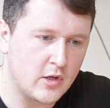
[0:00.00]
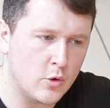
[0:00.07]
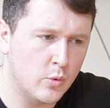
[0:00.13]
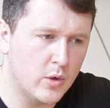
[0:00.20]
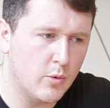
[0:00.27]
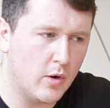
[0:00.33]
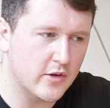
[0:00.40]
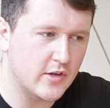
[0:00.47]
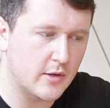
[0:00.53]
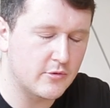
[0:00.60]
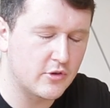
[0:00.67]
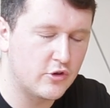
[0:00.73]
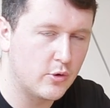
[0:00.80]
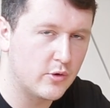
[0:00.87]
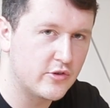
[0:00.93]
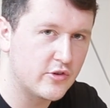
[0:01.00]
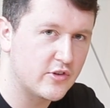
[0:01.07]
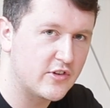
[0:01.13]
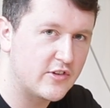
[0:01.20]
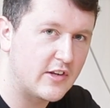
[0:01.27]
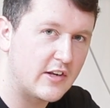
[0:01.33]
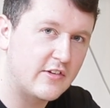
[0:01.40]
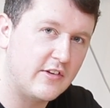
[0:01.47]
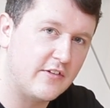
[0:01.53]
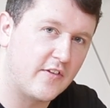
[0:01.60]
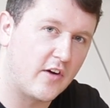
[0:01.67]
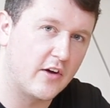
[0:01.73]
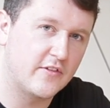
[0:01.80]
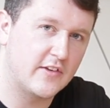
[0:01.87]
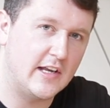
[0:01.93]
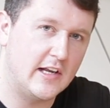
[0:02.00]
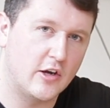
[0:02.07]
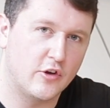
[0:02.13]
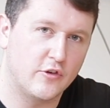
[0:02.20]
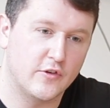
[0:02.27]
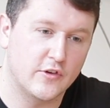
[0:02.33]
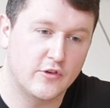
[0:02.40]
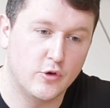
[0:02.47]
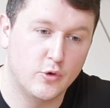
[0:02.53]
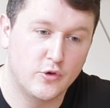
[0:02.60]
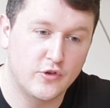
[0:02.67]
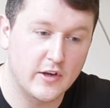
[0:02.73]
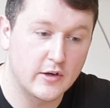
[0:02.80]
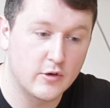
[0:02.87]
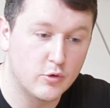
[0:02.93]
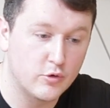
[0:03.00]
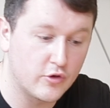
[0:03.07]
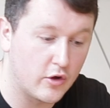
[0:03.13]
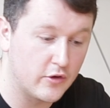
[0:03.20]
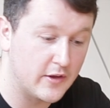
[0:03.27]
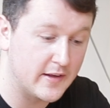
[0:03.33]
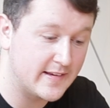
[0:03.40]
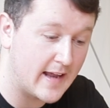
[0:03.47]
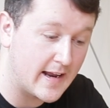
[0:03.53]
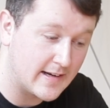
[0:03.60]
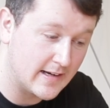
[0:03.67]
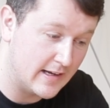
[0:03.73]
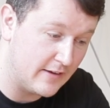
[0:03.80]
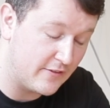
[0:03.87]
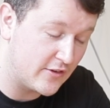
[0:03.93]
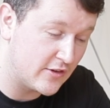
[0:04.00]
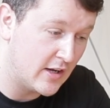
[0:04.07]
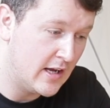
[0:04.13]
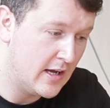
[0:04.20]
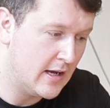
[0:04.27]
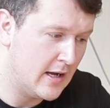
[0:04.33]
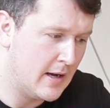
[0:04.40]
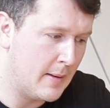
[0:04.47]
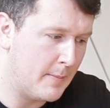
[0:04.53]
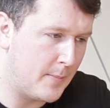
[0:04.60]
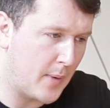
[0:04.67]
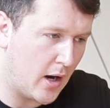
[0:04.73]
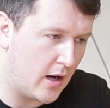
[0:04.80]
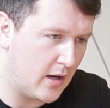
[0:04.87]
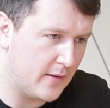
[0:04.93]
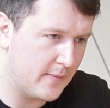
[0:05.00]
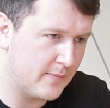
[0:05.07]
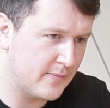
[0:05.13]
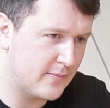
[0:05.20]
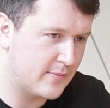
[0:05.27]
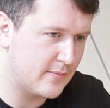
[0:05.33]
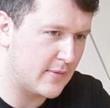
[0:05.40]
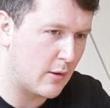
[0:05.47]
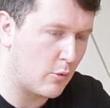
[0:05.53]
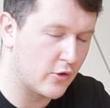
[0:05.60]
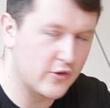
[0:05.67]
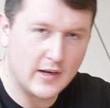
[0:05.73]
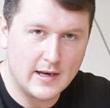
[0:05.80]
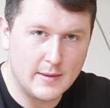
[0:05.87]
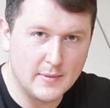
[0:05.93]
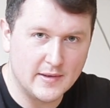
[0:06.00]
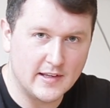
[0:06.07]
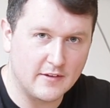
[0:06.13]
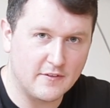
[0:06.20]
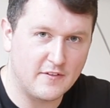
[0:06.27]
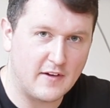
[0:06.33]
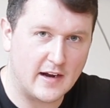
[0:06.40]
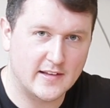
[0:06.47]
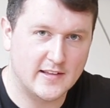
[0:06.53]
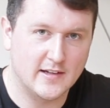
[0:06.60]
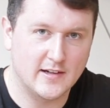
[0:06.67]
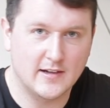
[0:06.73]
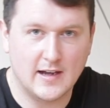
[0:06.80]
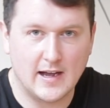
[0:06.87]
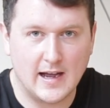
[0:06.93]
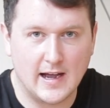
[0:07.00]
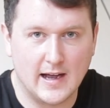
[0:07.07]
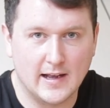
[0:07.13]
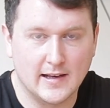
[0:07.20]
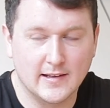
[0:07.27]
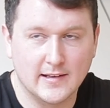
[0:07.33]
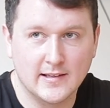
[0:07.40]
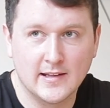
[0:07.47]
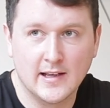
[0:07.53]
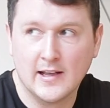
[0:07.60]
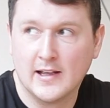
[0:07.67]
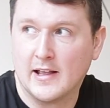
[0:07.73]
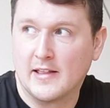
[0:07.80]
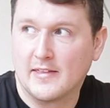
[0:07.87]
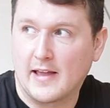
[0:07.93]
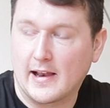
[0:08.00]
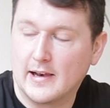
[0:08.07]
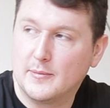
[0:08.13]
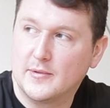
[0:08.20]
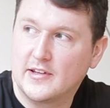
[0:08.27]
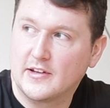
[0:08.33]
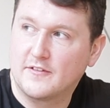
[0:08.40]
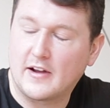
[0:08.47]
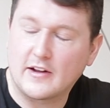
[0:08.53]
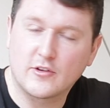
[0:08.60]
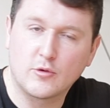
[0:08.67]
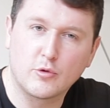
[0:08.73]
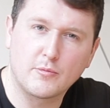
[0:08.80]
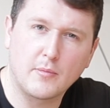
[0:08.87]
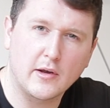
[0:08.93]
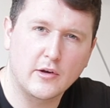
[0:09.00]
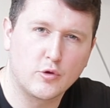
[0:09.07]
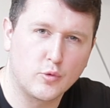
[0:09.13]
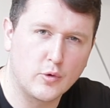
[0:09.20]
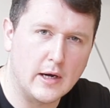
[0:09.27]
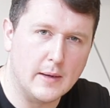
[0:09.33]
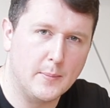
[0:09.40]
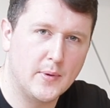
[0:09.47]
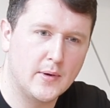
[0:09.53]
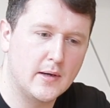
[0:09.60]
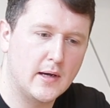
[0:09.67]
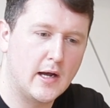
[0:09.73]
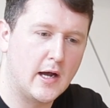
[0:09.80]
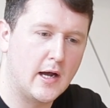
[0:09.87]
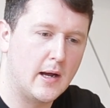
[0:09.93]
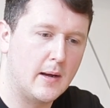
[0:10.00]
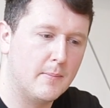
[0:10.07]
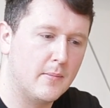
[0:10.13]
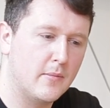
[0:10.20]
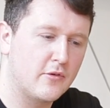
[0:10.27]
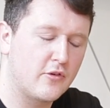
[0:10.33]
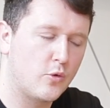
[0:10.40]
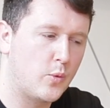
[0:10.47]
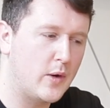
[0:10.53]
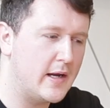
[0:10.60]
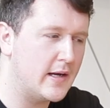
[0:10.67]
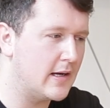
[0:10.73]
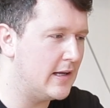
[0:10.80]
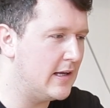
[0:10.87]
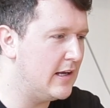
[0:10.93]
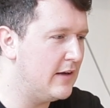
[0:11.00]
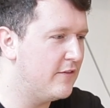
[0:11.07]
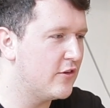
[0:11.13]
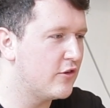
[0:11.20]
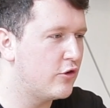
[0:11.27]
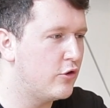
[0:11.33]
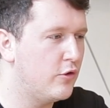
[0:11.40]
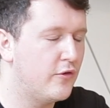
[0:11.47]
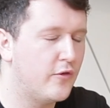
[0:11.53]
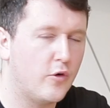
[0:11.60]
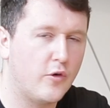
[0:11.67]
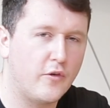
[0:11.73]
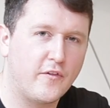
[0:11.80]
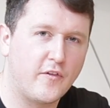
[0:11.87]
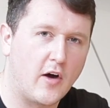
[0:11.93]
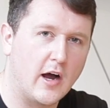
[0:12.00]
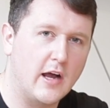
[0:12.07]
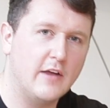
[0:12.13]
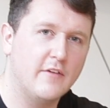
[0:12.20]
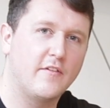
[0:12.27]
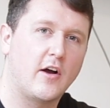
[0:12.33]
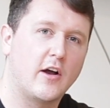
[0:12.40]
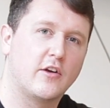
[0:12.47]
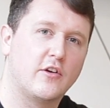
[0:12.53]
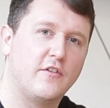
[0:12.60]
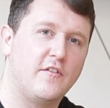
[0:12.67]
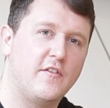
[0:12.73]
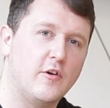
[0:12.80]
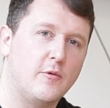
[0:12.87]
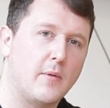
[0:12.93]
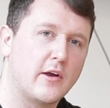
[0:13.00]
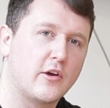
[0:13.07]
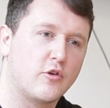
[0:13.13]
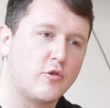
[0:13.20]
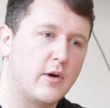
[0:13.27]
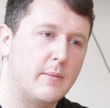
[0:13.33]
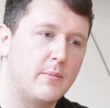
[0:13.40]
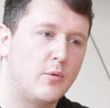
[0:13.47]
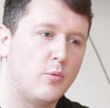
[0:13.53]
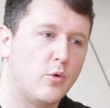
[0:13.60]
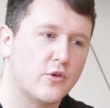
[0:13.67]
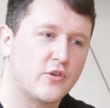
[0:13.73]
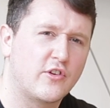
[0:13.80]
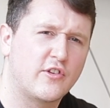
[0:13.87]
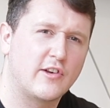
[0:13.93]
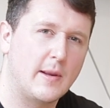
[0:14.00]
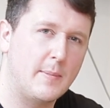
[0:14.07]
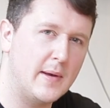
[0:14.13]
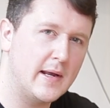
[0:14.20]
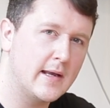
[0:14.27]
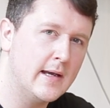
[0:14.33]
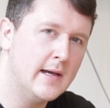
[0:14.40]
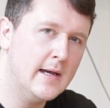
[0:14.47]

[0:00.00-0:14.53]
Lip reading: we worked up to 265 kilos for two singles on the deadlifts. But there was a limiting factor, and that limiting factor was my grip. So weirdly, even 245, I could feel my grip was slipping.